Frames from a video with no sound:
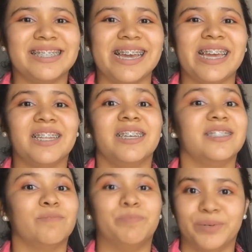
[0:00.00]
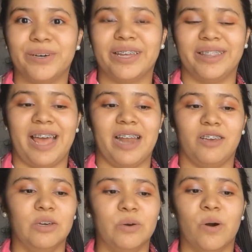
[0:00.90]
date is a book that
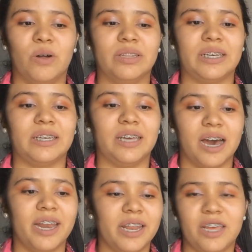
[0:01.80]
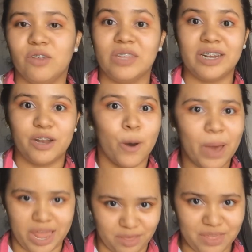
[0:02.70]
you only got it and you didn't know
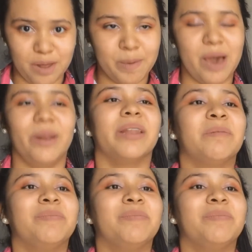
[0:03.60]
anything about it.